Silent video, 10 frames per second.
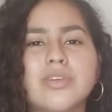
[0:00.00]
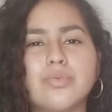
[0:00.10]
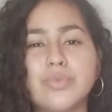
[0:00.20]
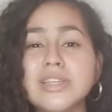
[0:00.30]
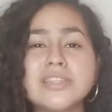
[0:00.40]

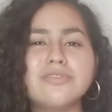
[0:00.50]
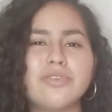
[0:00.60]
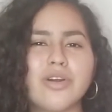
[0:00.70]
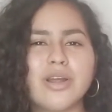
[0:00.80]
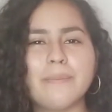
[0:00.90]

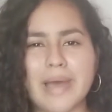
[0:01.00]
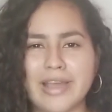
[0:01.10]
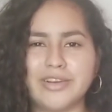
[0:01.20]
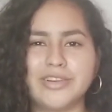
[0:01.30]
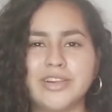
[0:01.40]
Rhizophora
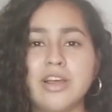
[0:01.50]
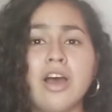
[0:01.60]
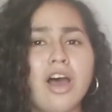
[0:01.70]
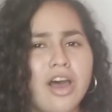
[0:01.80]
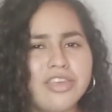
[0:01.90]
mango,
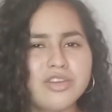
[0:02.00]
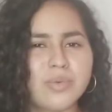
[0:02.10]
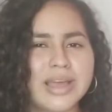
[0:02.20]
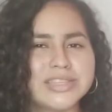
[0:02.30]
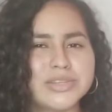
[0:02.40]

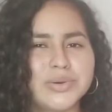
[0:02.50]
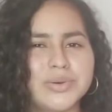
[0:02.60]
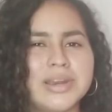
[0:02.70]
otherwise known